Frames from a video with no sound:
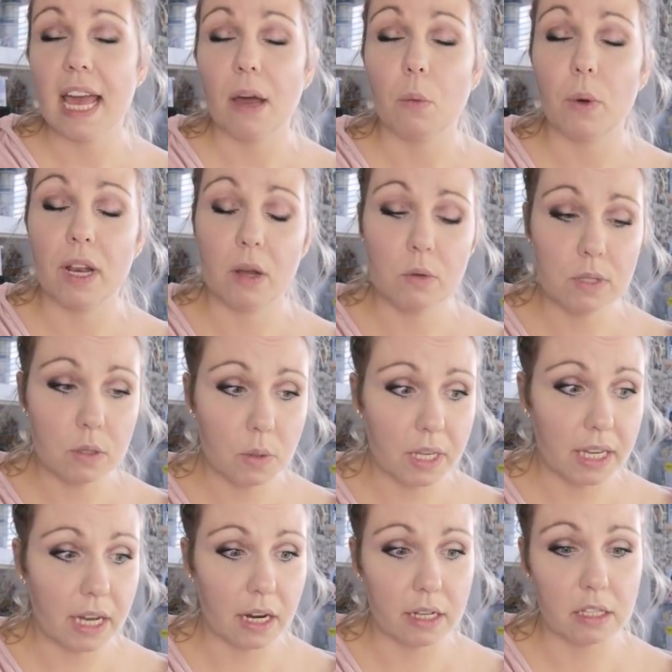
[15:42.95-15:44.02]
When I was doing
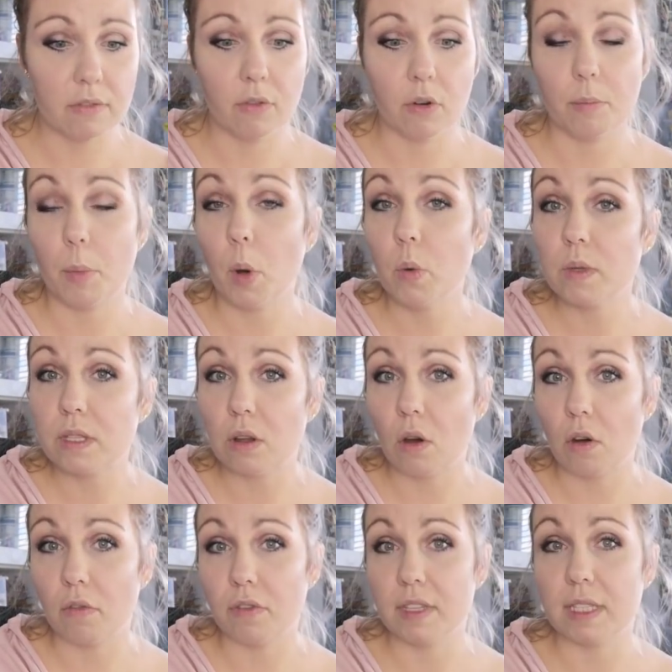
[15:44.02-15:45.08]
cards for post
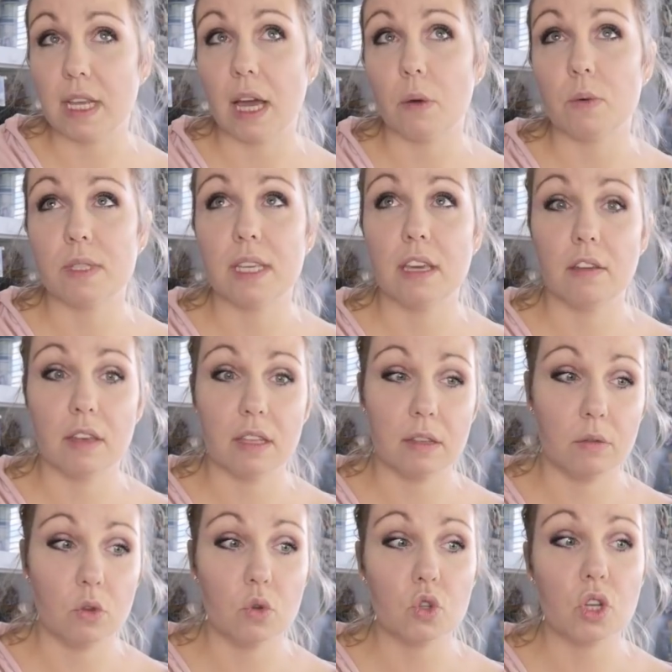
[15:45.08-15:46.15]
office, I was
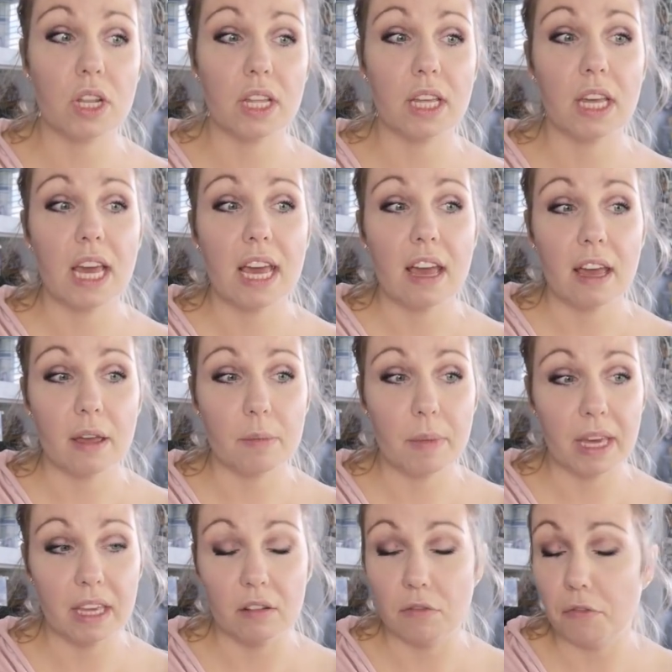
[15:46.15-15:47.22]
usually
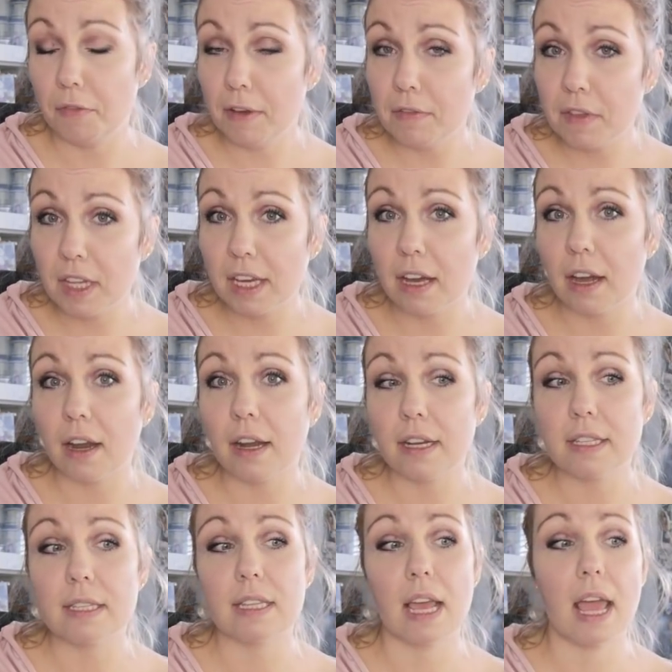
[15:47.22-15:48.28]
making 50
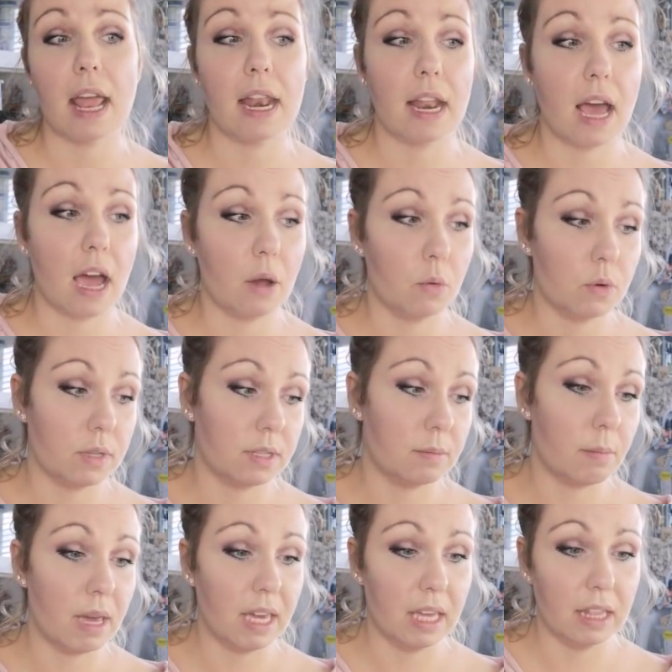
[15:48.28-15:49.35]
cards, and I was
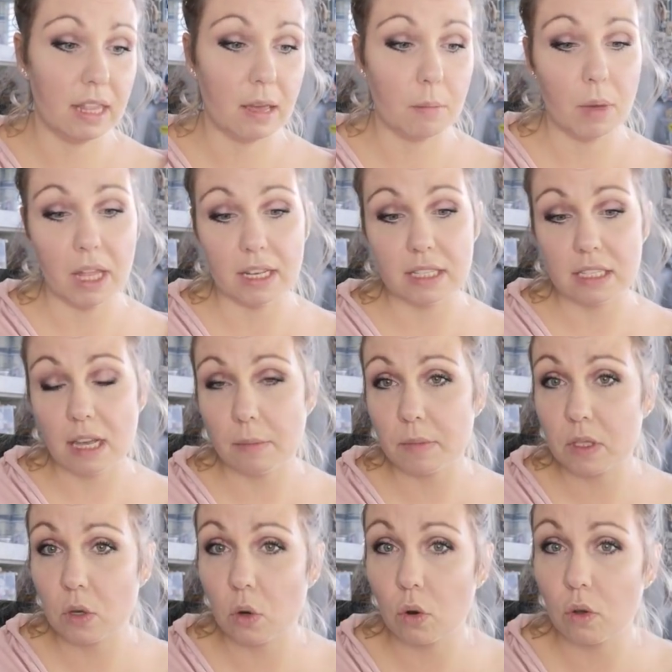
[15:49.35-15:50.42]
making them in some
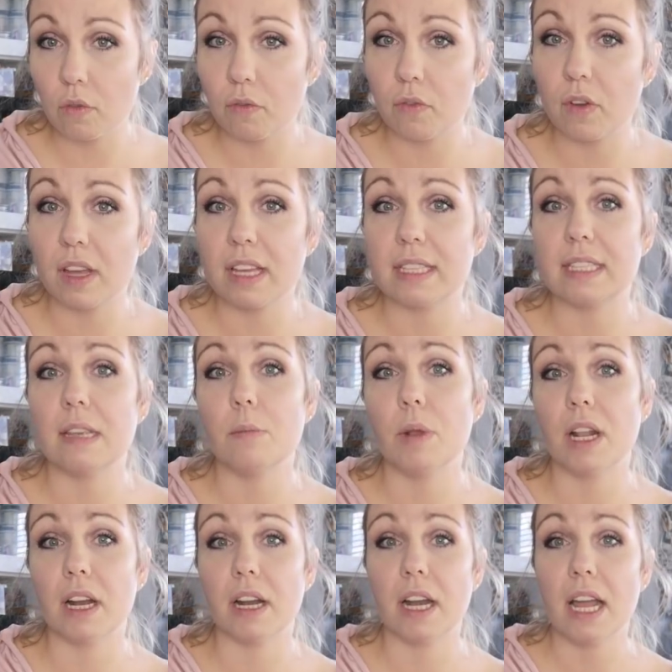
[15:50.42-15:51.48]
sort of
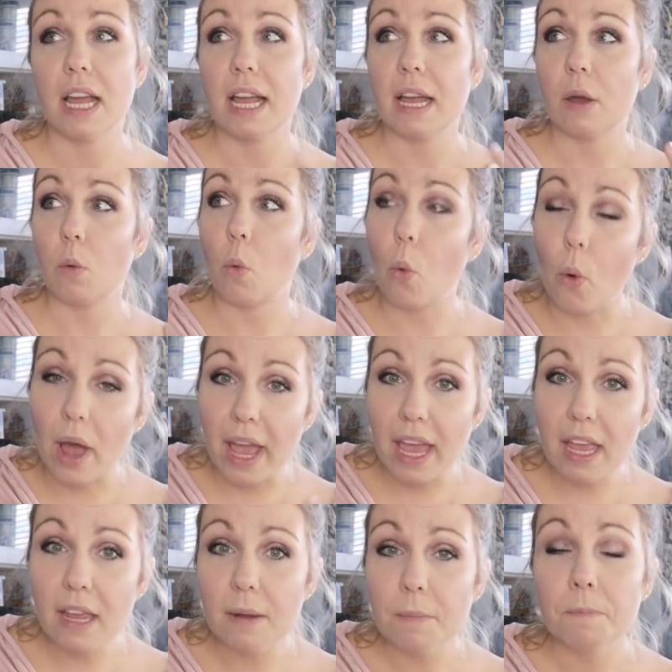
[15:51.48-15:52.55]
similar
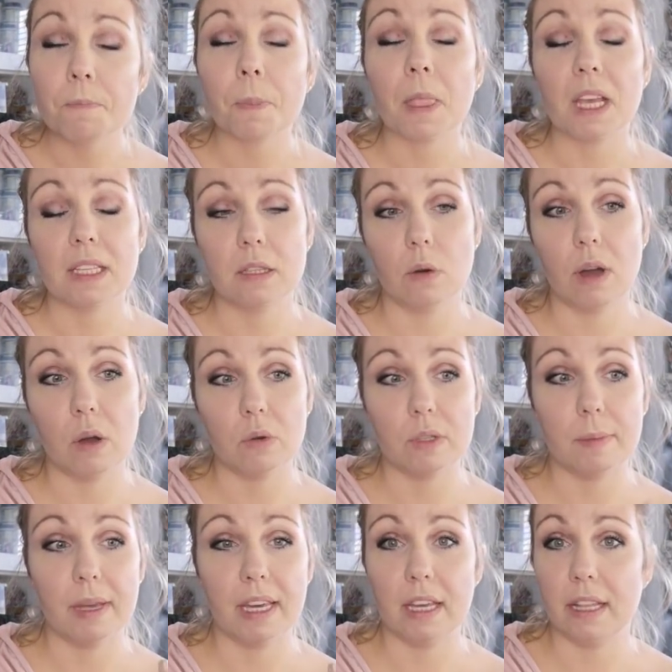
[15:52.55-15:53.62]
way. So I was
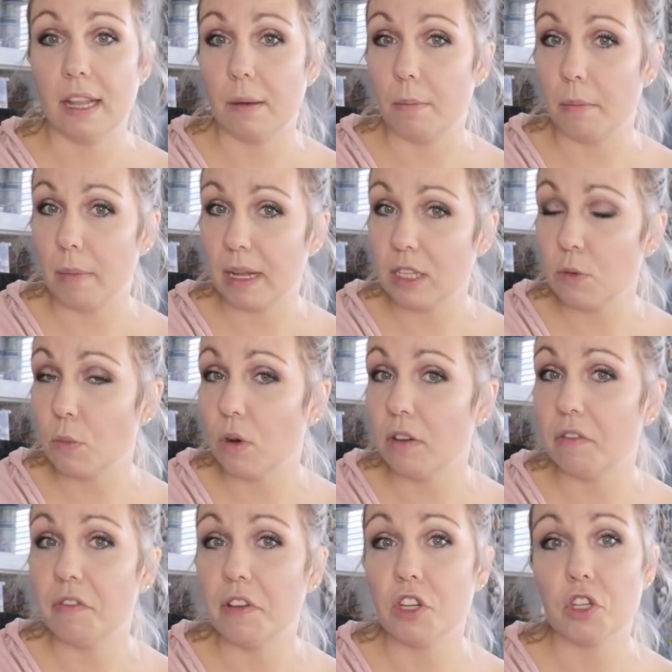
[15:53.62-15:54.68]
making them much more
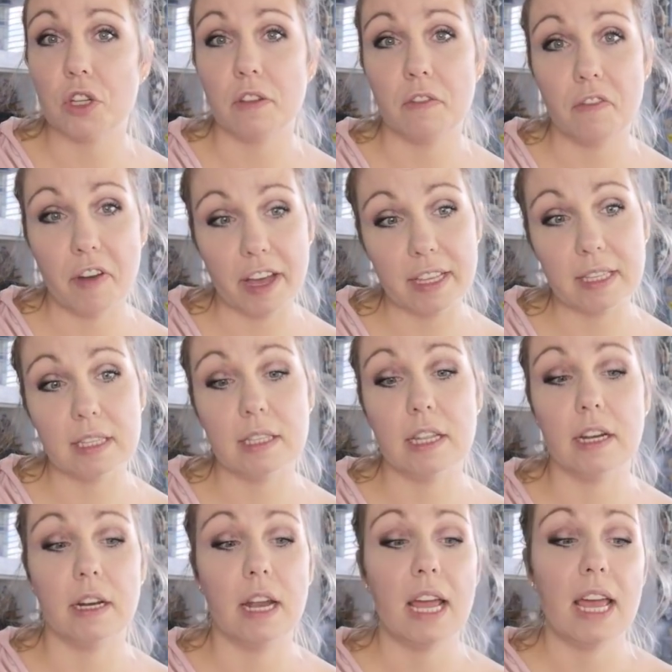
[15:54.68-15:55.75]
efficient,
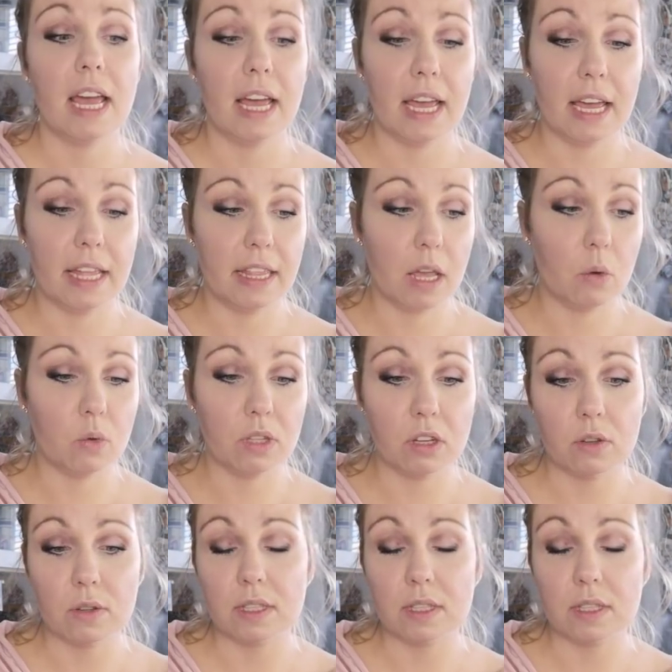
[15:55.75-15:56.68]
faster. They would